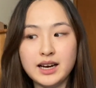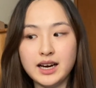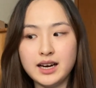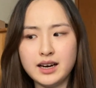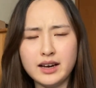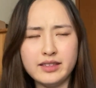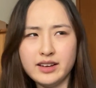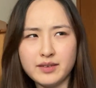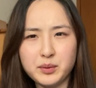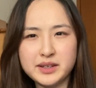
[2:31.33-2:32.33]
Uh, I think
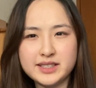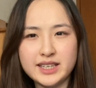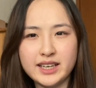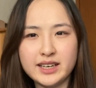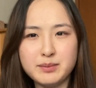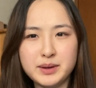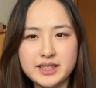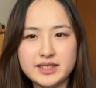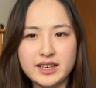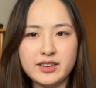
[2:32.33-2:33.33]
everyone has to take it,
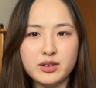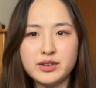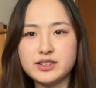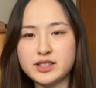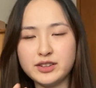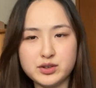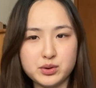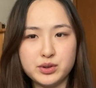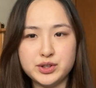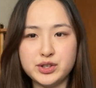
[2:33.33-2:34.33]
but I know there's other
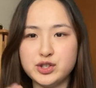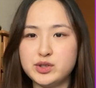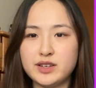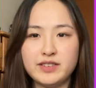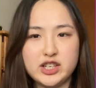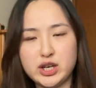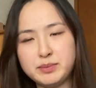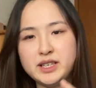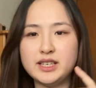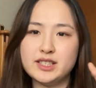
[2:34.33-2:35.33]
schools you can choose stuff like
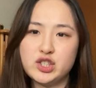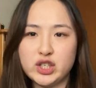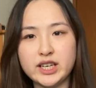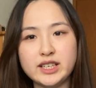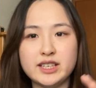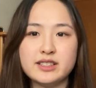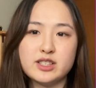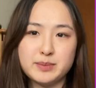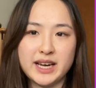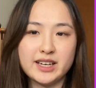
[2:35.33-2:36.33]
Japanese and Chinese and
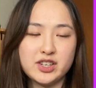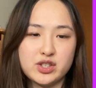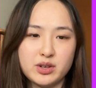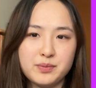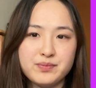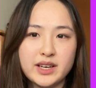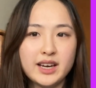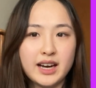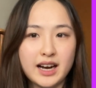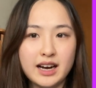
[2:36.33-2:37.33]
Spanish. So,
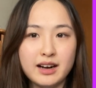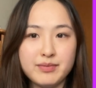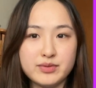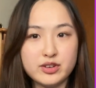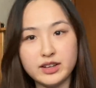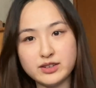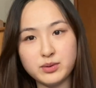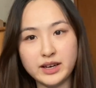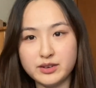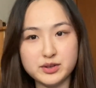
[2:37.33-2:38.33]
um, so that's
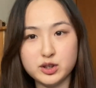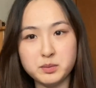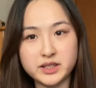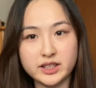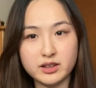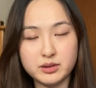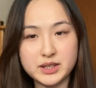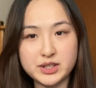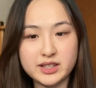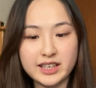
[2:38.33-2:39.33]
why there was no particular
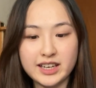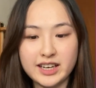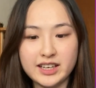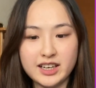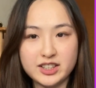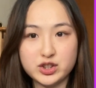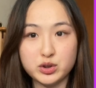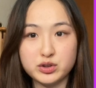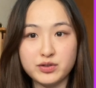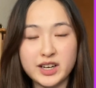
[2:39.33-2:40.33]
reason that I uh,
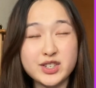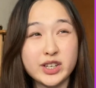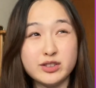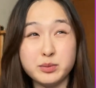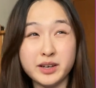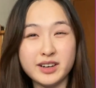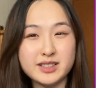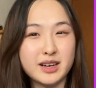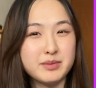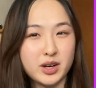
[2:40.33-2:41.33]
chose French. And to be honest,
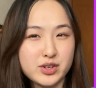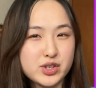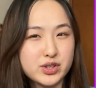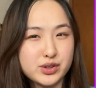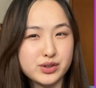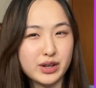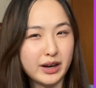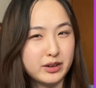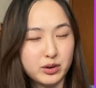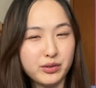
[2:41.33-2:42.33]
I'm not.
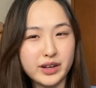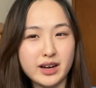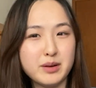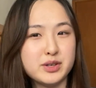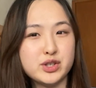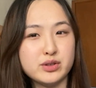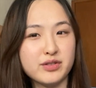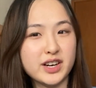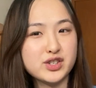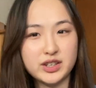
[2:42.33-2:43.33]
I don't think I would choose
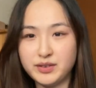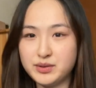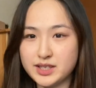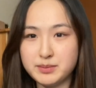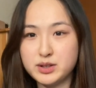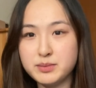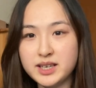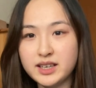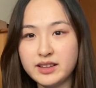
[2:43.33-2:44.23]
French if it was up to me.